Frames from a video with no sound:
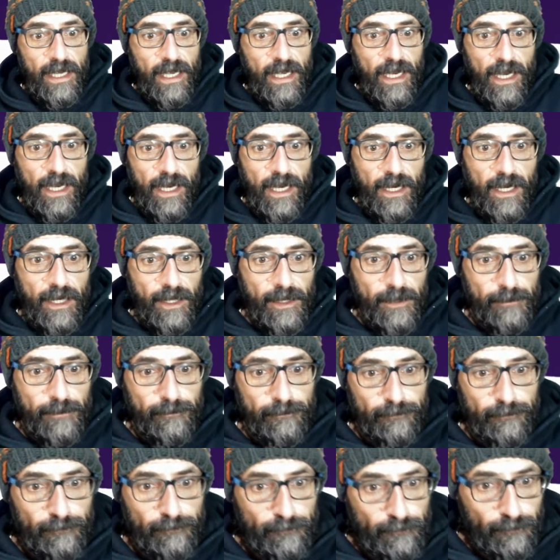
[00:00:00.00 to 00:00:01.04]

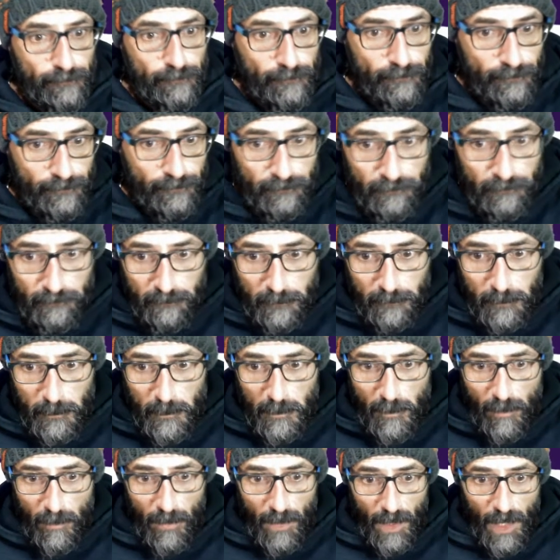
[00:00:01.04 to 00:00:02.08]
Um,
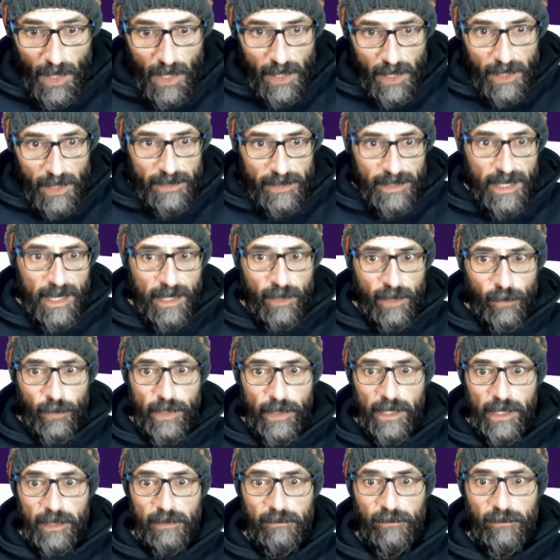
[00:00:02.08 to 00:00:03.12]
so yeah, we
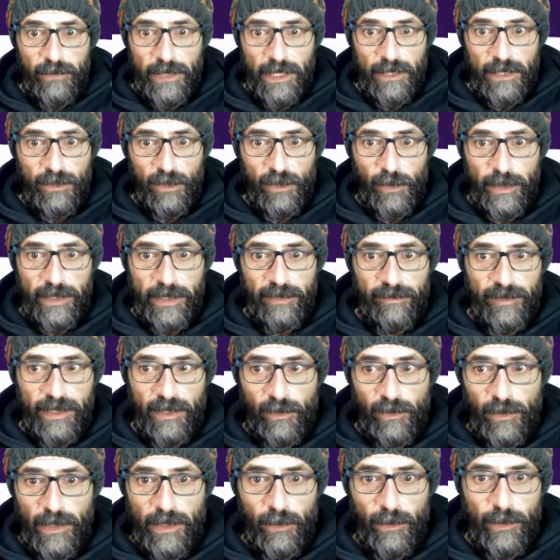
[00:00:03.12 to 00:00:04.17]
are doing very
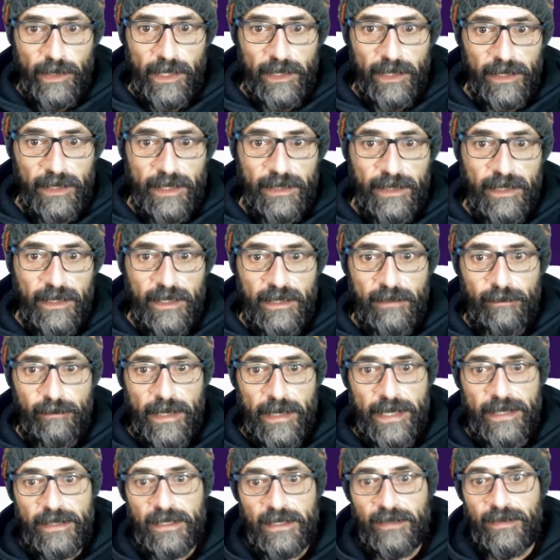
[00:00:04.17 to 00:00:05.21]
well. We are getting
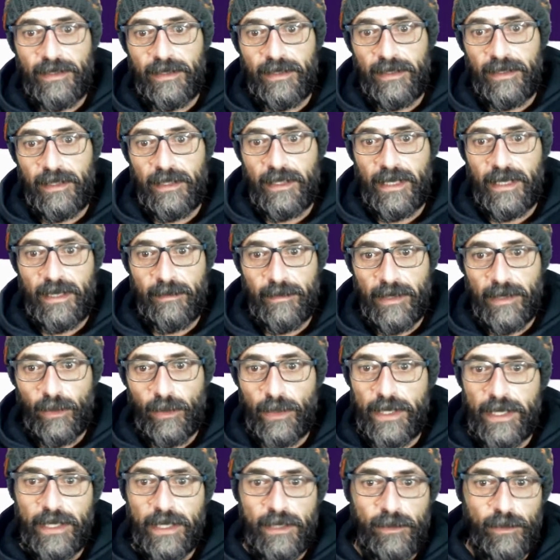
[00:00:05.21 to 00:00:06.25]
paid 17K per
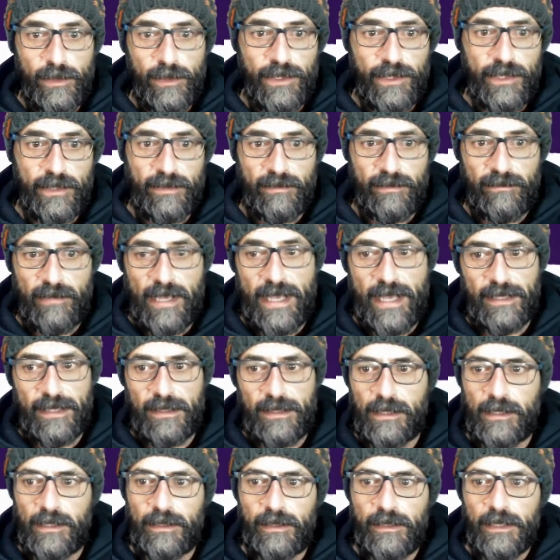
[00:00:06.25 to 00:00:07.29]
week, which is
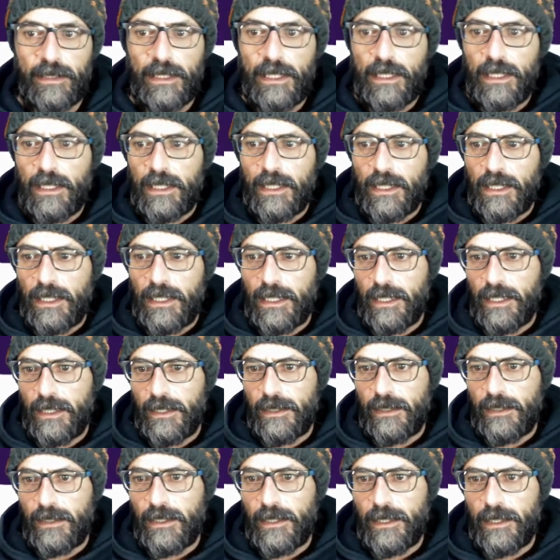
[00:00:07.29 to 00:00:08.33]
excellent,
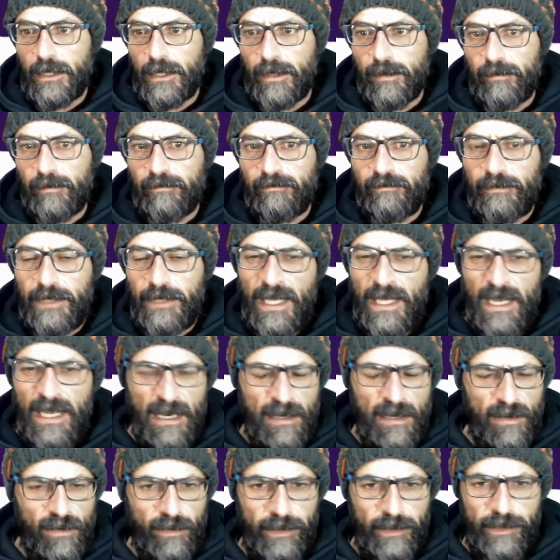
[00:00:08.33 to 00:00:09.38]
and yeah,
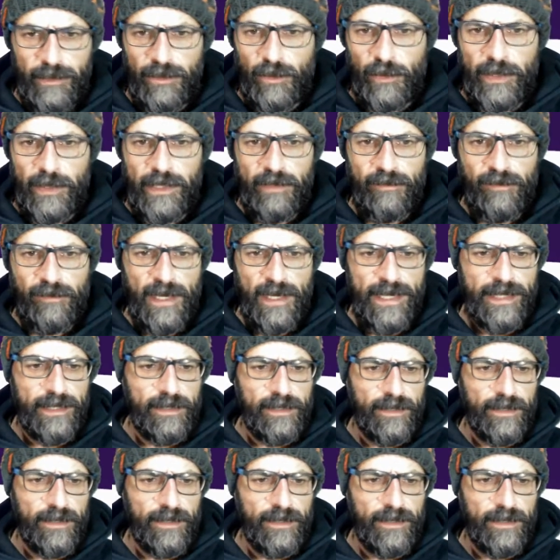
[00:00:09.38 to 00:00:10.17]
we're doing fine.